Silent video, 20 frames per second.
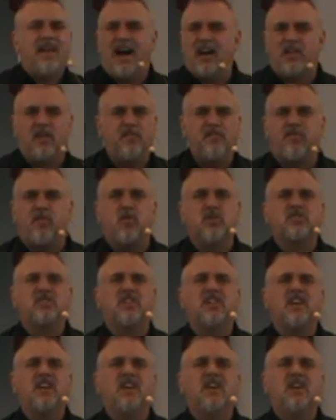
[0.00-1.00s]
Not
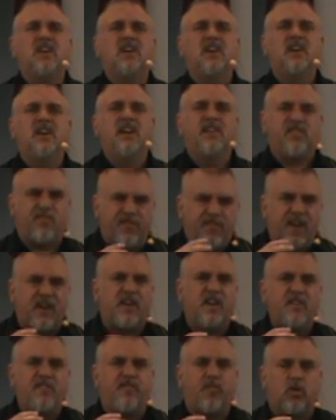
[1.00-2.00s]
unfortunately, it's
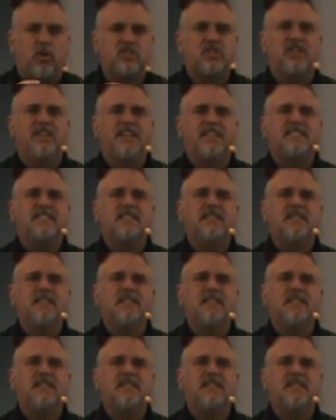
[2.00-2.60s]
very fortunate.